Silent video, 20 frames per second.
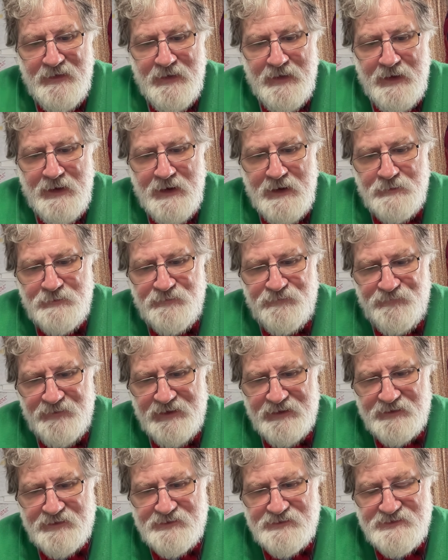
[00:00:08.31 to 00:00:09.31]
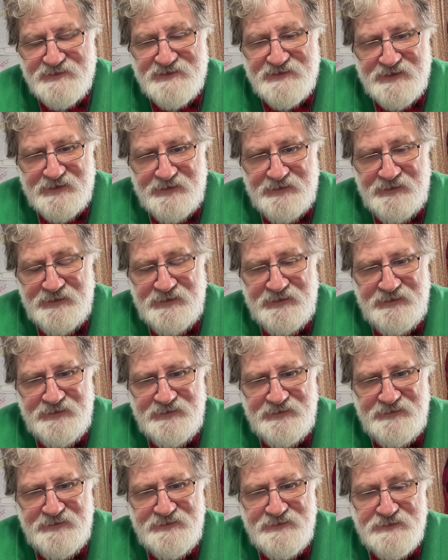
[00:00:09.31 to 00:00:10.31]
reflects
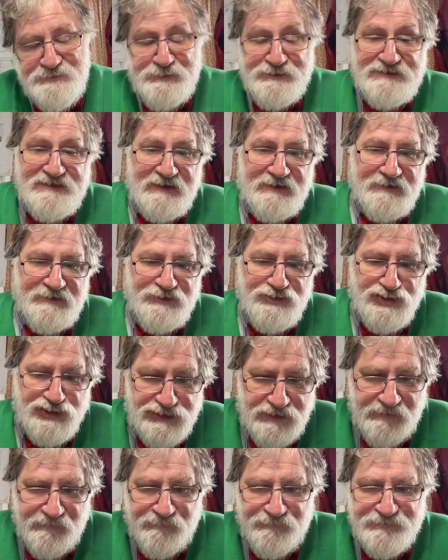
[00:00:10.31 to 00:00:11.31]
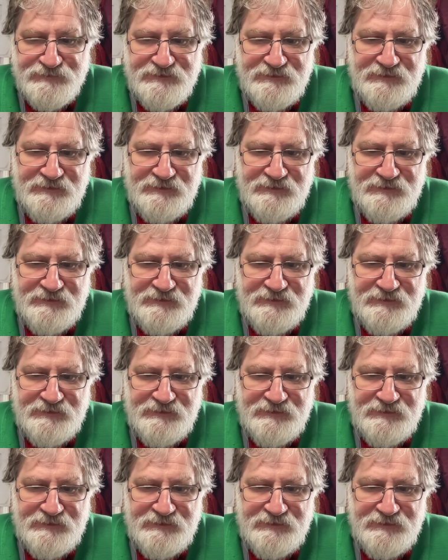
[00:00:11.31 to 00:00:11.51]
his particular shift